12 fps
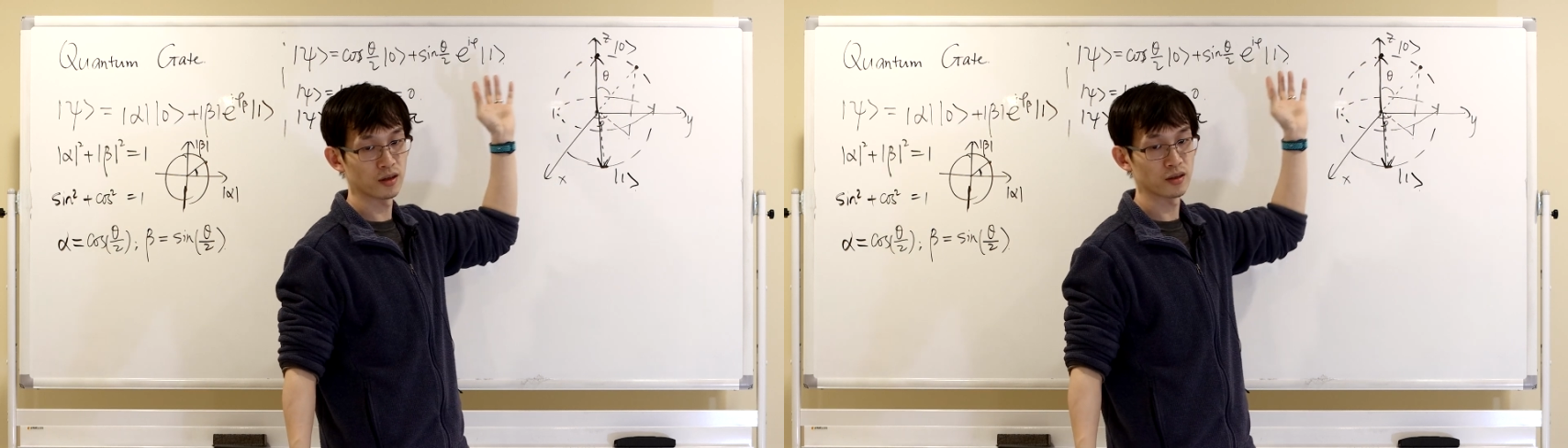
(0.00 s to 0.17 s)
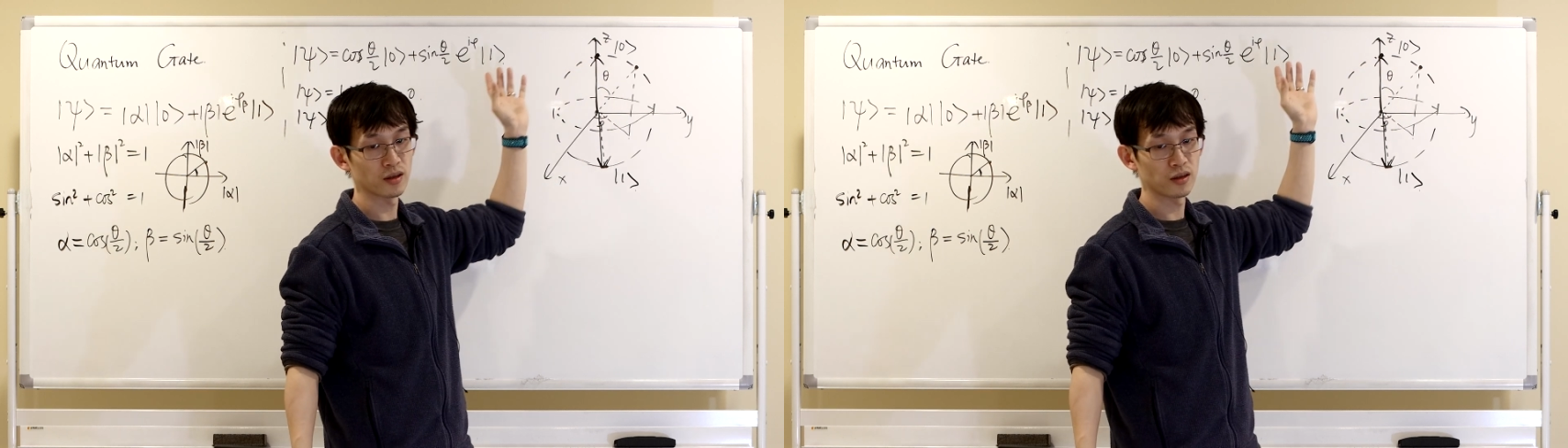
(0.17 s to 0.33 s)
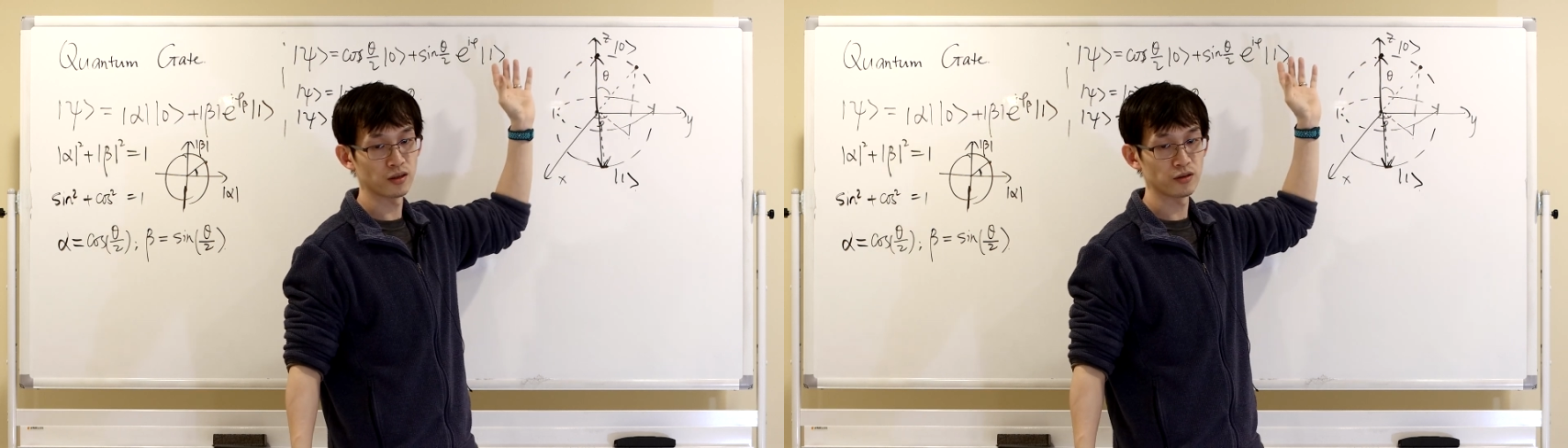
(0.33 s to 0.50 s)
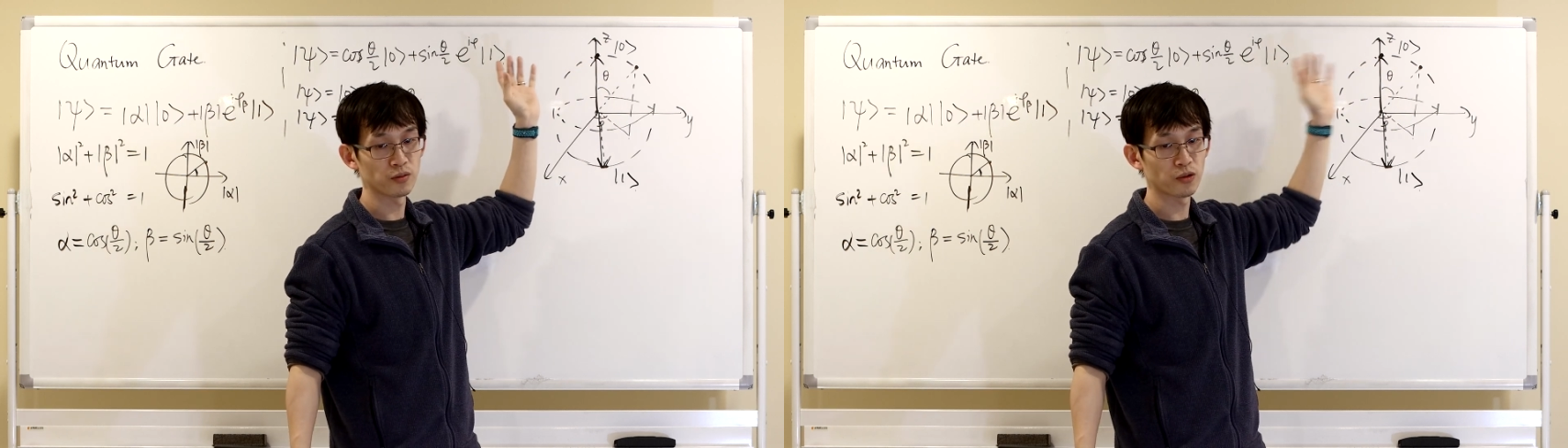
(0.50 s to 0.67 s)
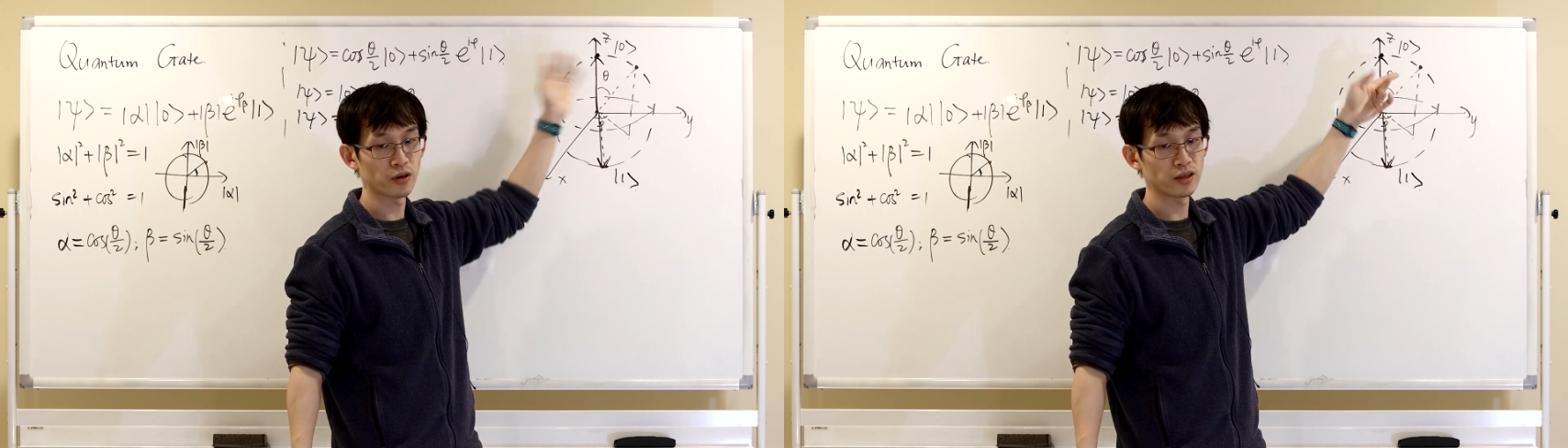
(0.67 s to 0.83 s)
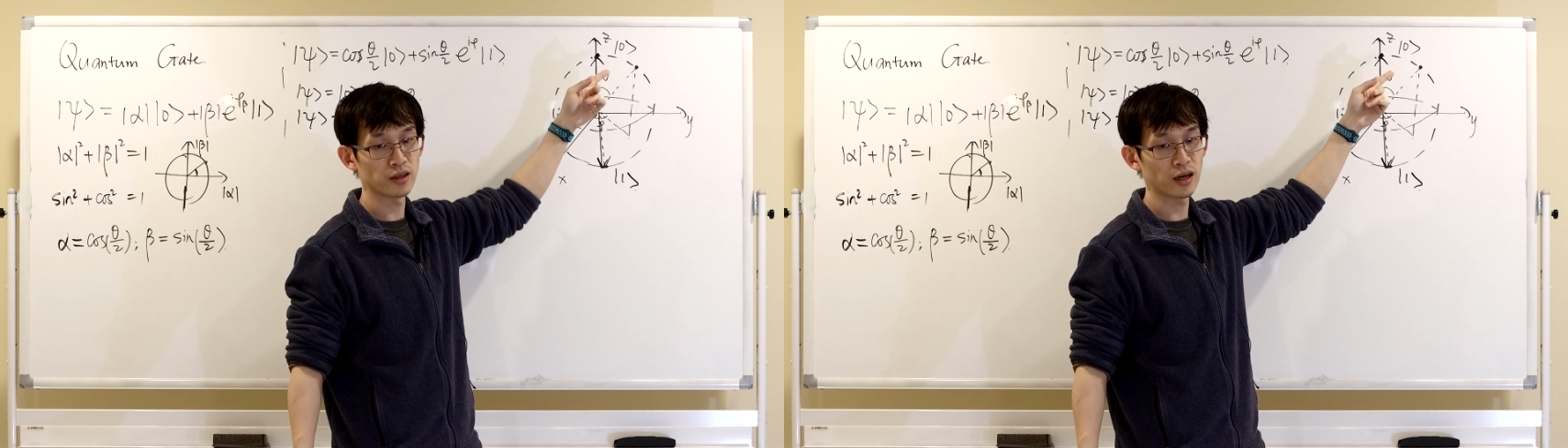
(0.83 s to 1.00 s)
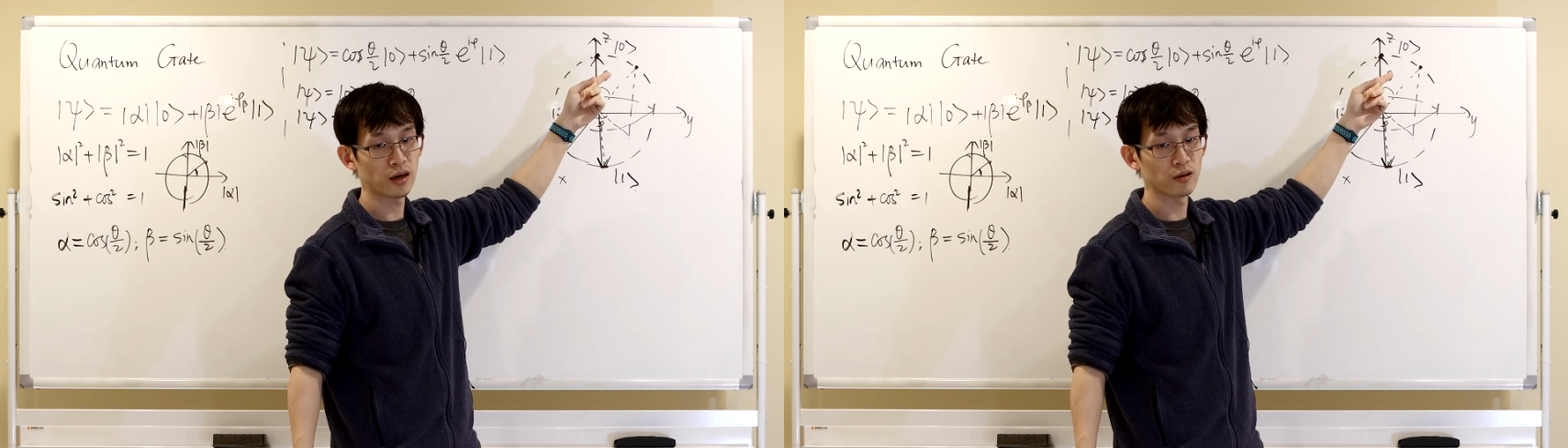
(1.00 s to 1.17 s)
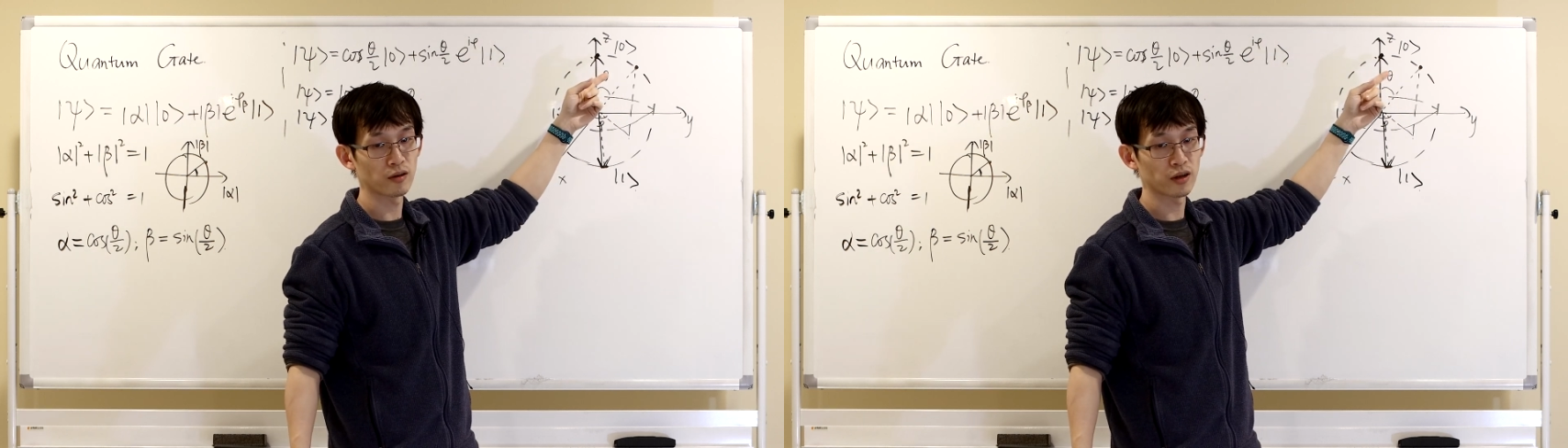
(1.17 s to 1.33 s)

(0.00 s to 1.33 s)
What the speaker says: and then you point out,